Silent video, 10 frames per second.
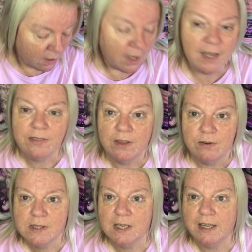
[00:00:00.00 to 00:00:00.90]
in
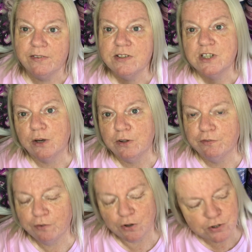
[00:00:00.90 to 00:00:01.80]
those cliffs, so the
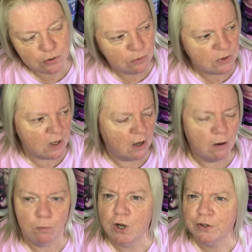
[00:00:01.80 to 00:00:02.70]
fossils are
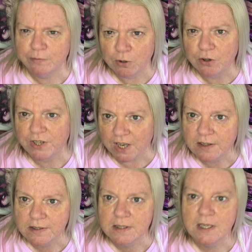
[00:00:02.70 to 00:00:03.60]
worth more than
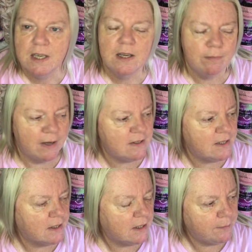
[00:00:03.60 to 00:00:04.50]
us,
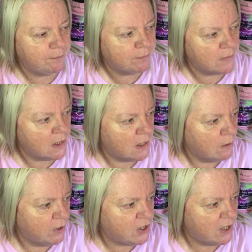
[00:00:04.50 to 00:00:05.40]
basically,
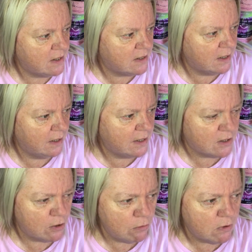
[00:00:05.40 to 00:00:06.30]
which is, it's
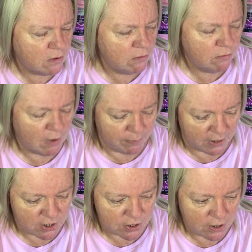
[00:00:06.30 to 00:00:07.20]
all
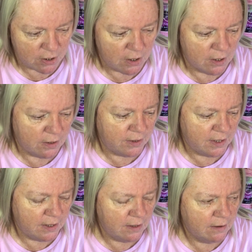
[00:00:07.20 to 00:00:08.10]
rubbish.
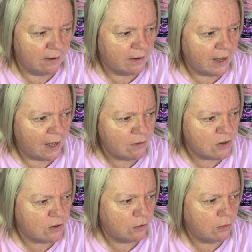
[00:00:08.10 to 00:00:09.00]
The
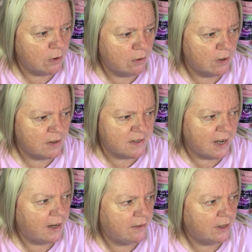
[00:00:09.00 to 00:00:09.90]
council
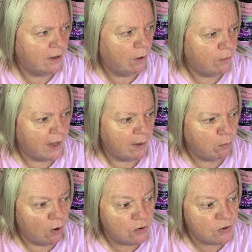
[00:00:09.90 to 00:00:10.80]
say that they
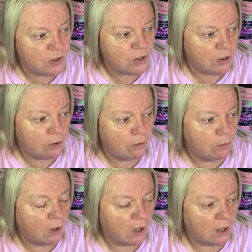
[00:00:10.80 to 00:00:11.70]
want to do the
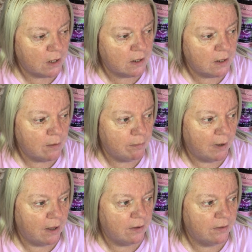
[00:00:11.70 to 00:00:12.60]
work
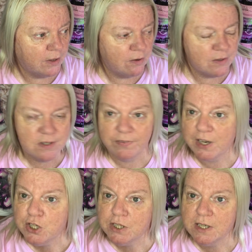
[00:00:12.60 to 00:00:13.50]
but the
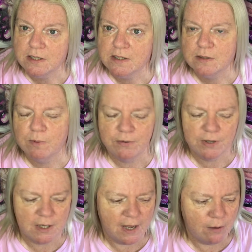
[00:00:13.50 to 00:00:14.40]
conservationists won't
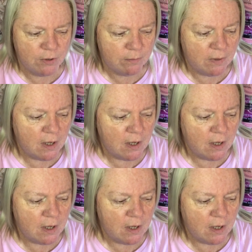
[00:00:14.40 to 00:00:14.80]
allow them,